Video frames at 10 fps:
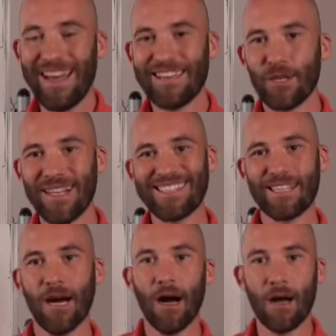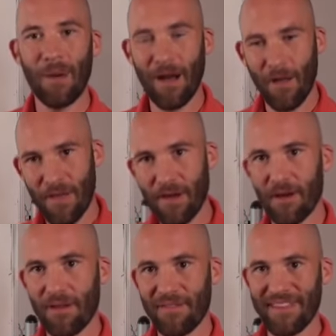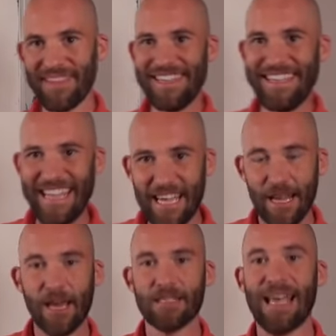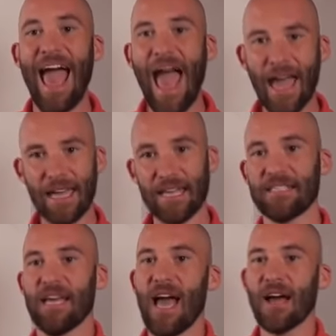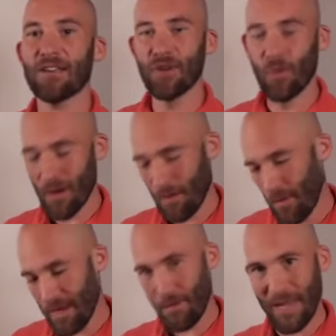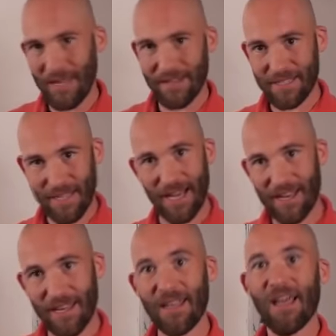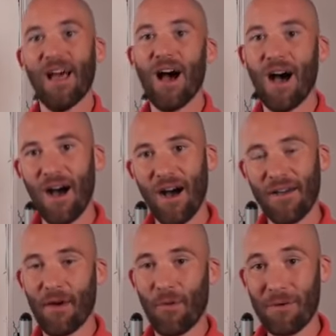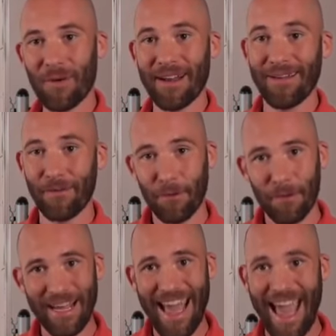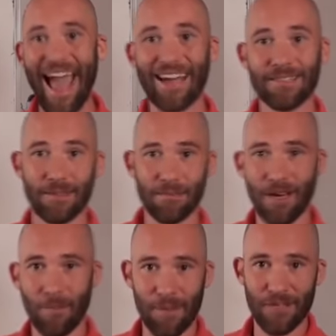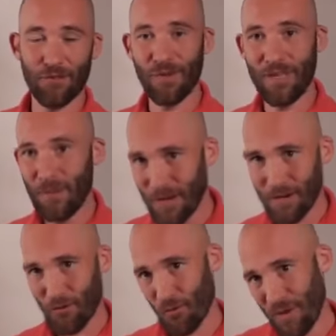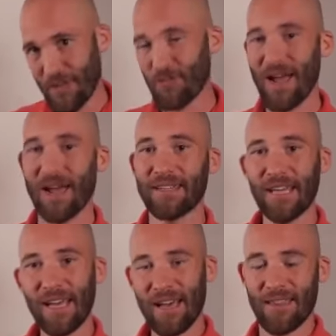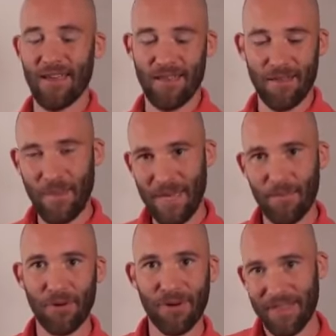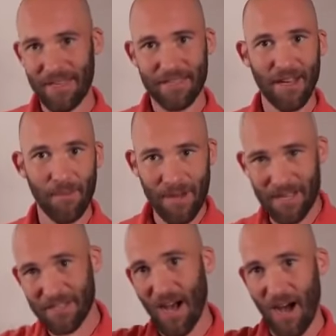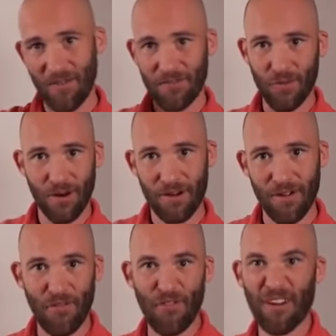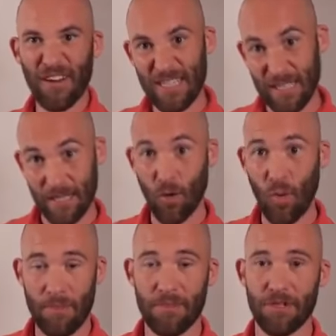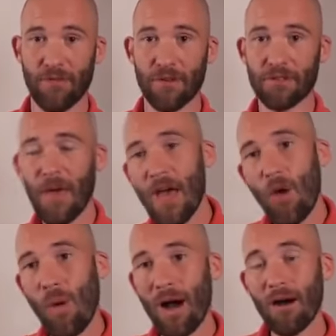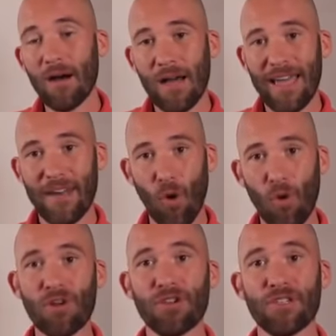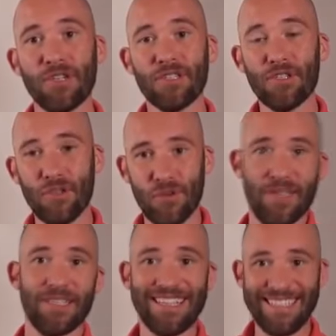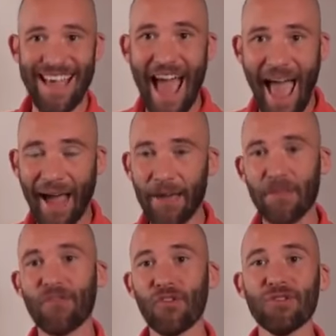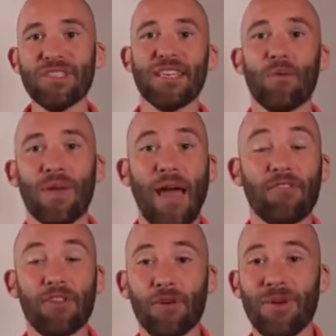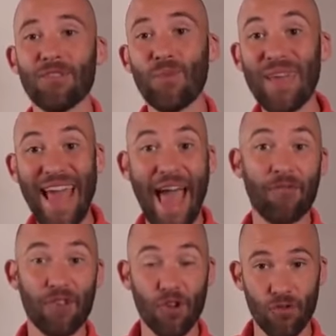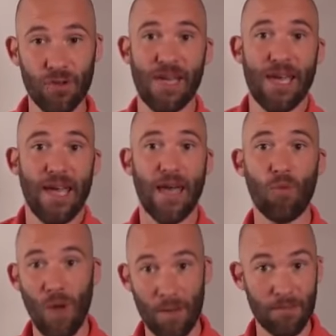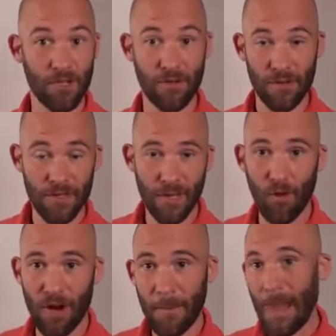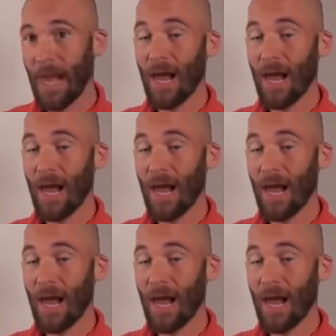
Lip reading: So let's talk about the DNS hacking attack. So we decided that we want to hack some companies. We want to redirect the people in these companies off to our nefarious little web servers. Well, in order to do this attack, the first thing that we have to do is we have to create a web server somewhere.